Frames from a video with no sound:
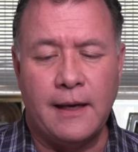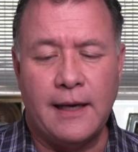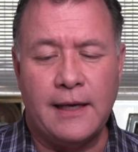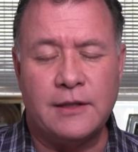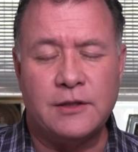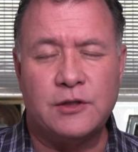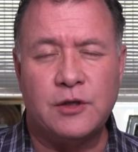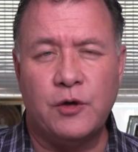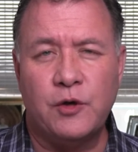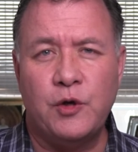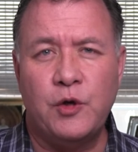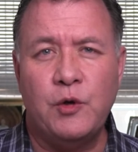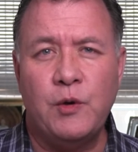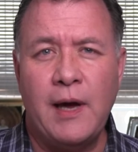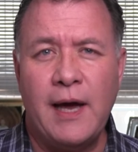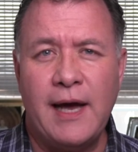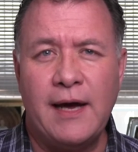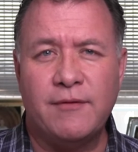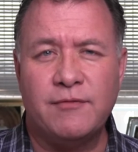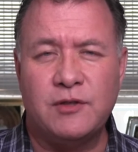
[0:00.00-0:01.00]
And so you
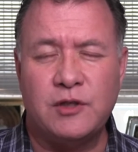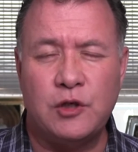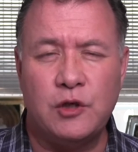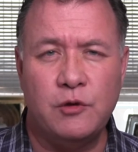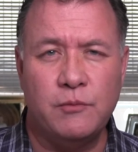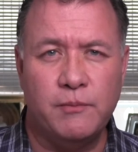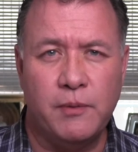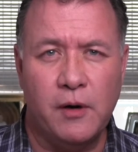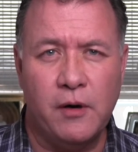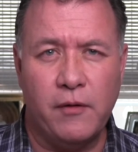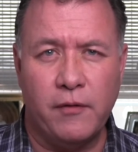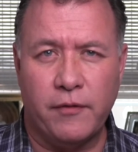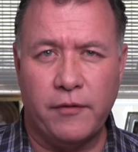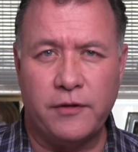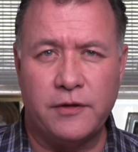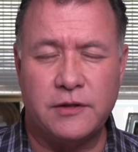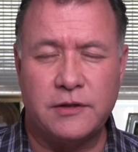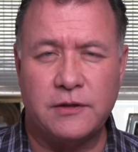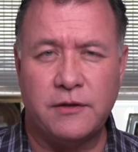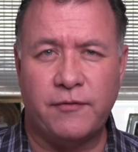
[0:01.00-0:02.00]
have two
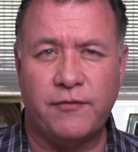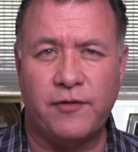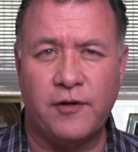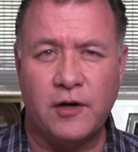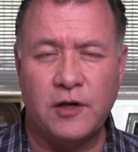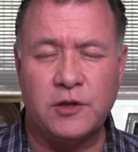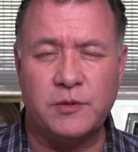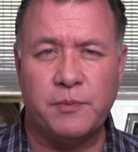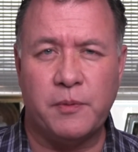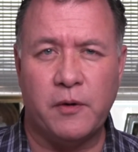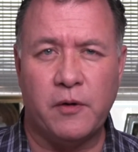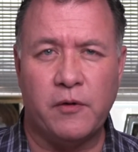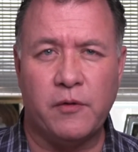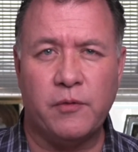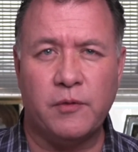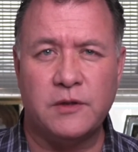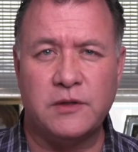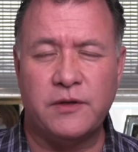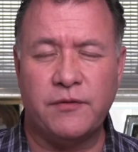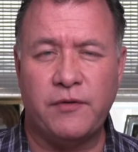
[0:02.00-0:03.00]
births. The first
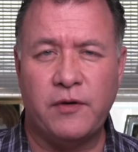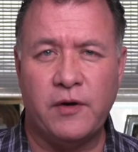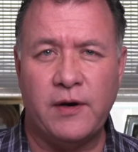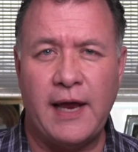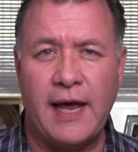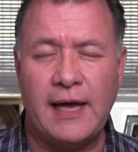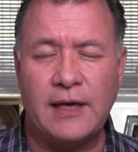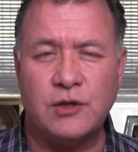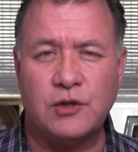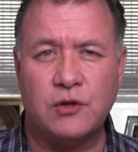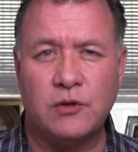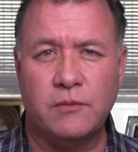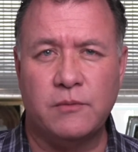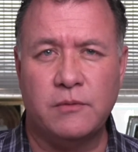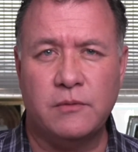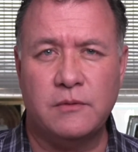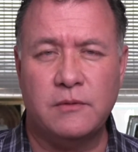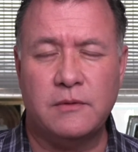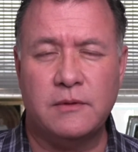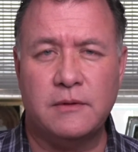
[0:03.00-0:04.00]
birth was of your
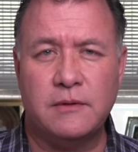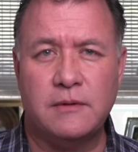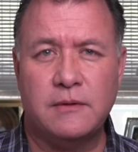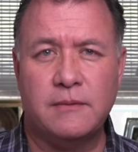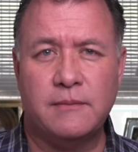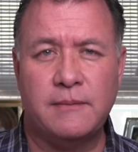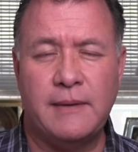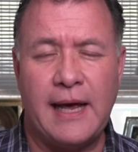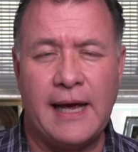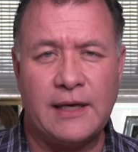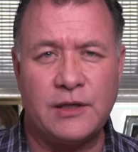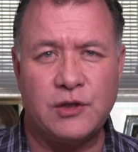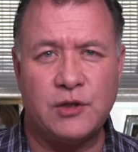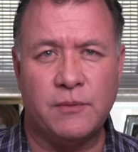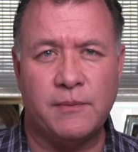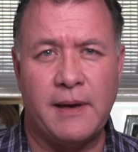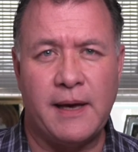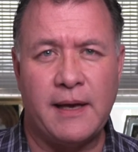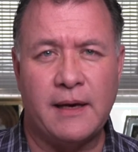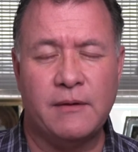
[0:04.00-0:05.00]
natural
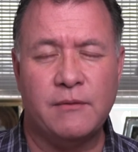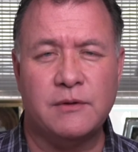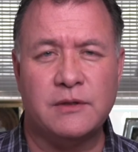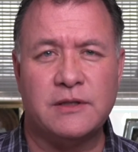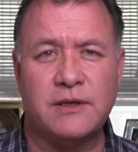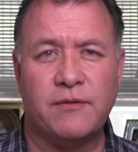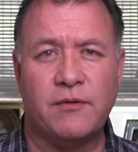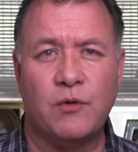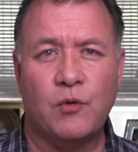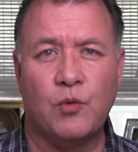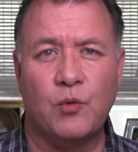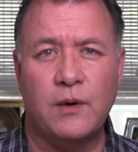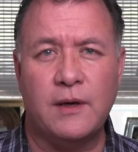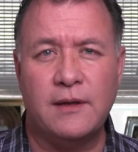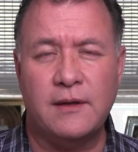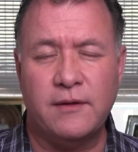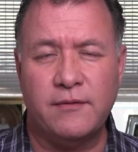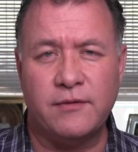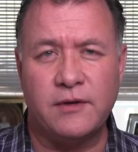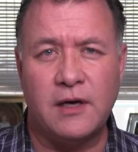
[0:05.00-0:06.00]
natural man, it was of the
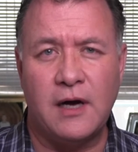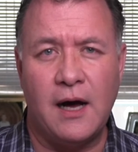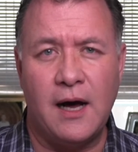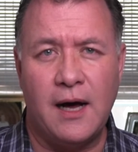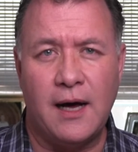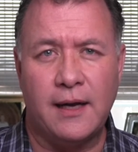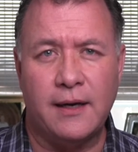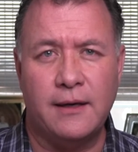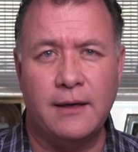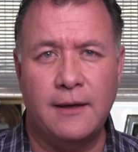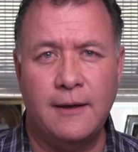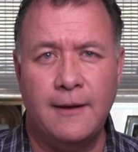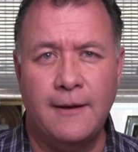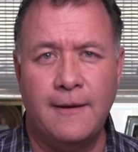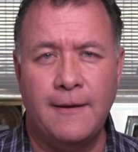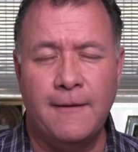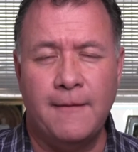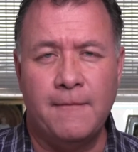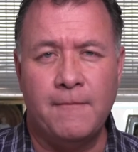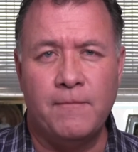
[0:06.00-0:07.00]
will of God.
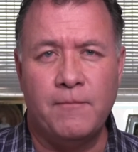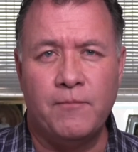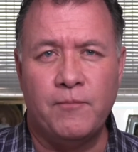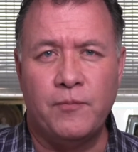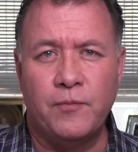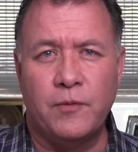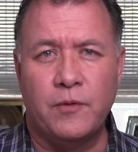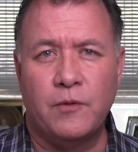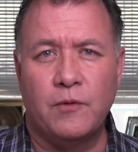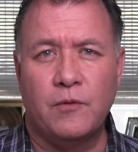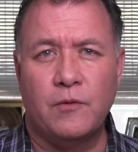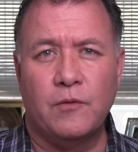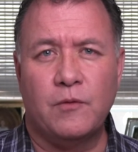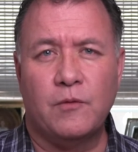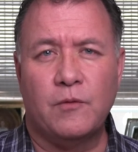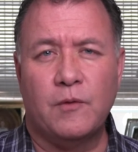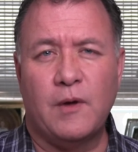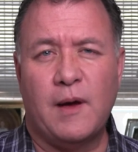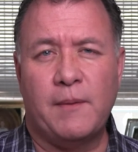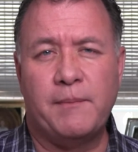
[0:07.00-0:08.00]

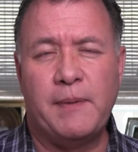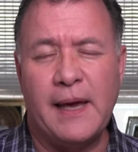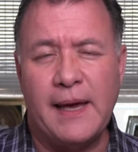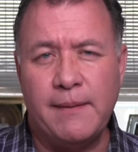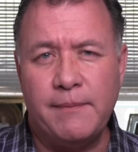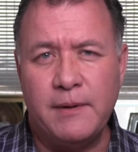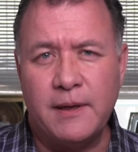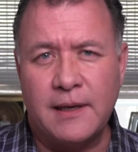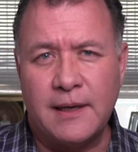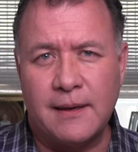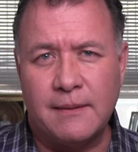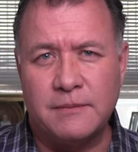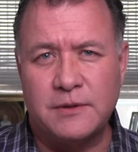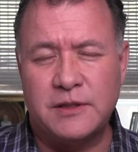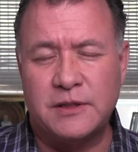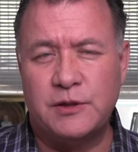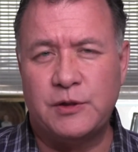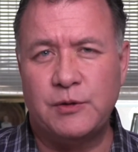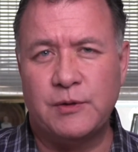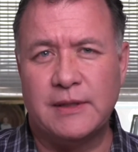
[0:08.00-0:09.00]
A baby comes
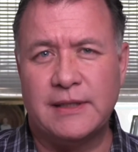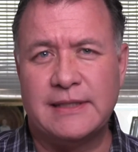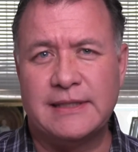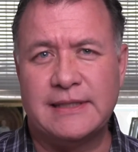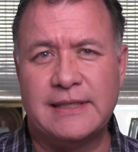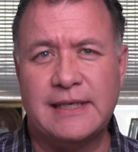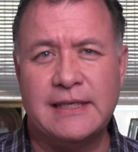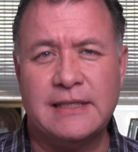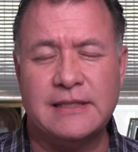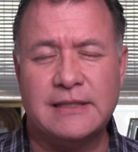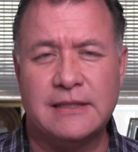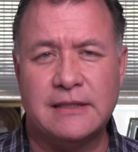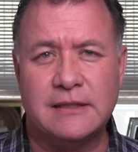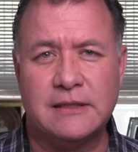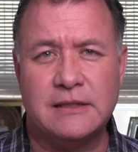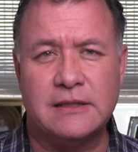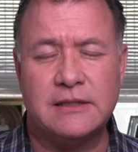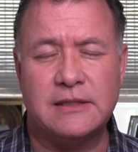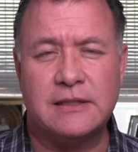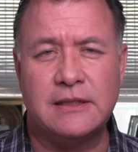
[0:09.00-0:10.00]
into
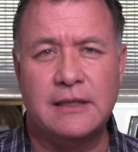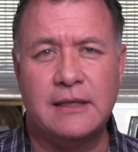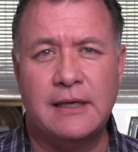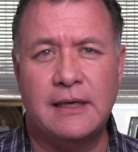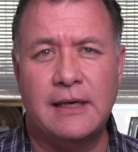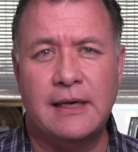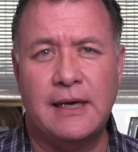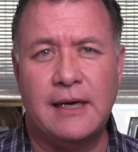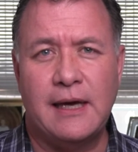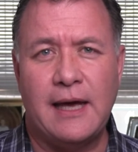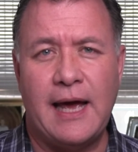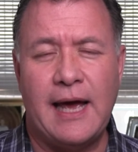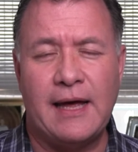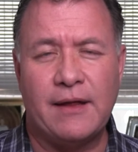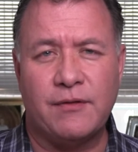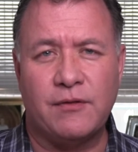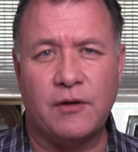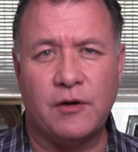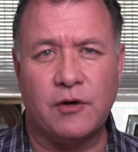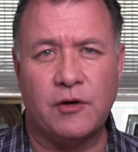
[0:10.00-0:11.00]
existence
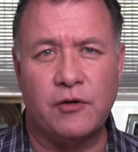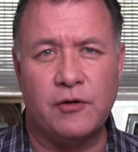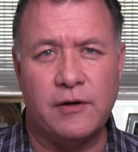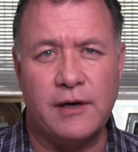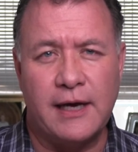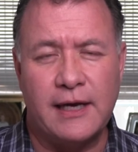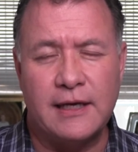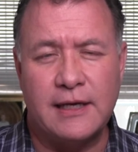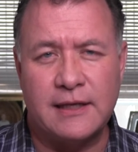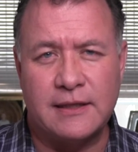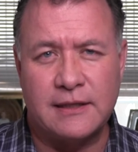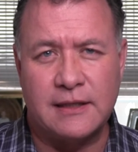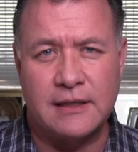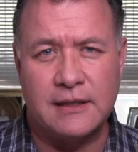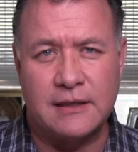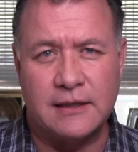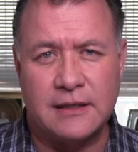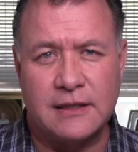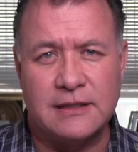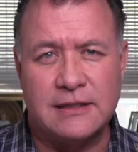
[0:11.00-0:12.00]
at the create at
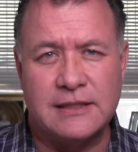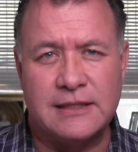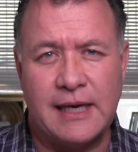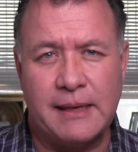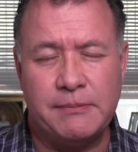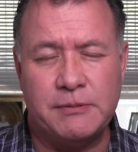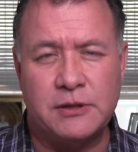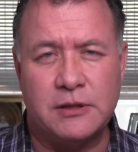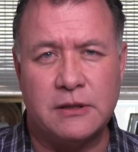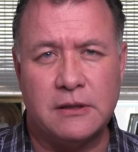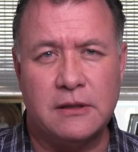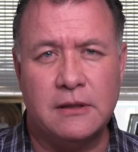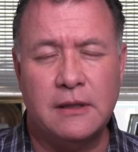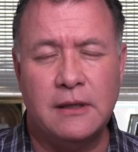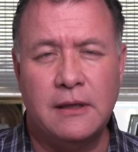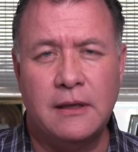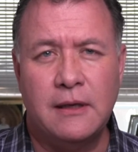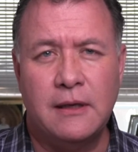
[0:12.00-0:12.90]
the conception